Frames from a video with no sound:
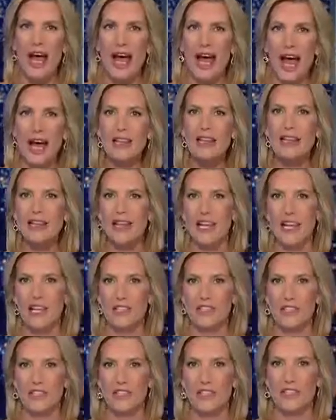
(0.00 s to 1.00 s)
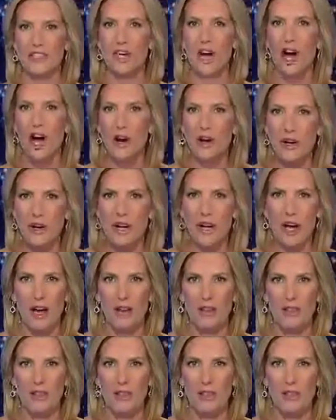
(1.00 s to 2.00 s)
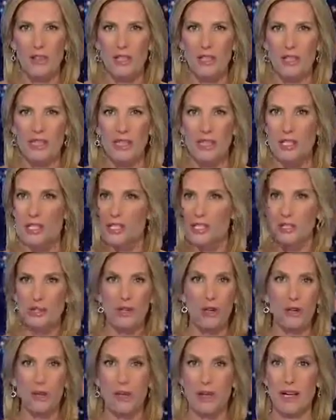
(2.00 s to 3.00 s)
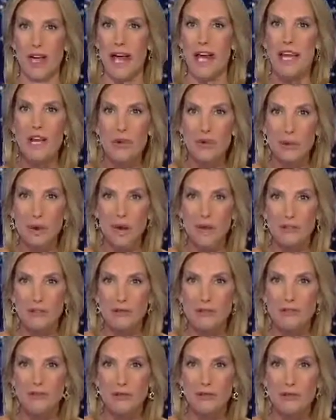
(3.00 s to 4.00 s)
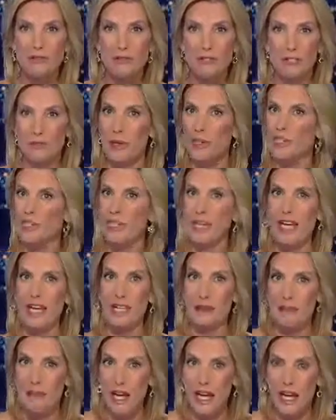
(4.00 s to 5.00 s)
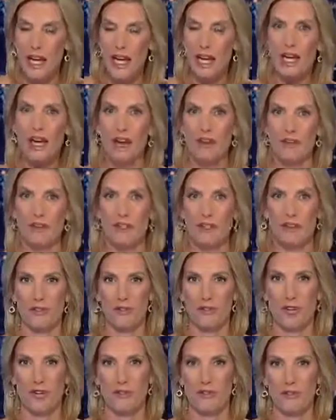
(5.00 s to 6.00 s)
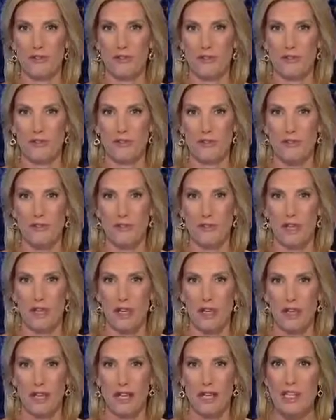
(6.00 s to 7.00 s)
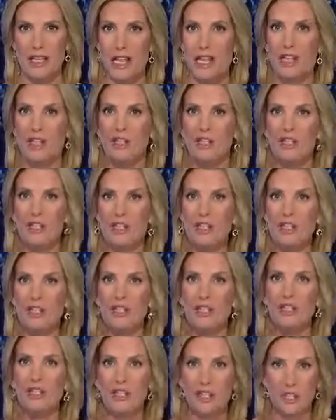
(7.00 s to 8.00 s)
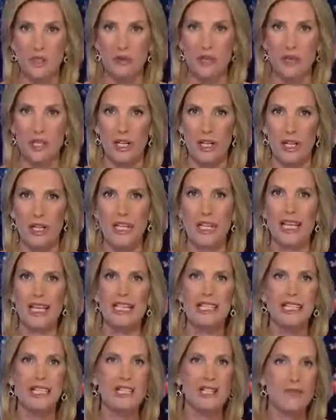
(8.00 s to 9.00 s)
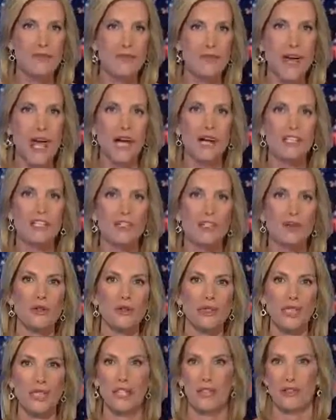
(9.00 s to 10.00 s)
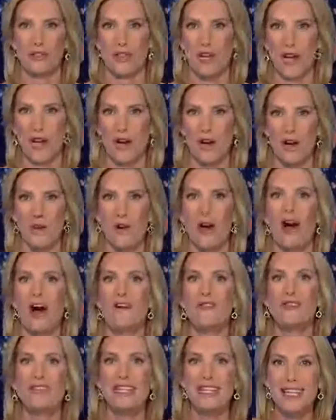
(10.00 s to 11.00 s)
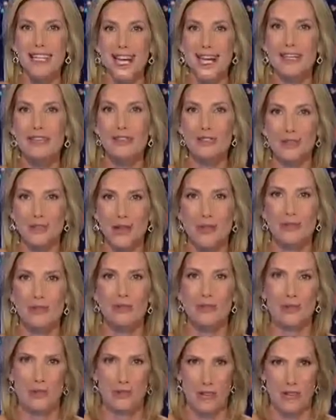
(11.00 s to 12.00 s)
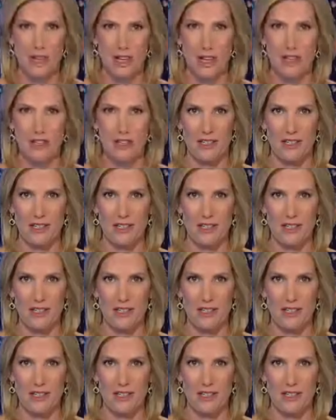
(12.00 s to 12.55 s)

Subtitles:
allegations are enough to strip anyone, especially any man, of his career. Senator Kirsten Gillibrand is the de facto leader now of the Get Trump crusade.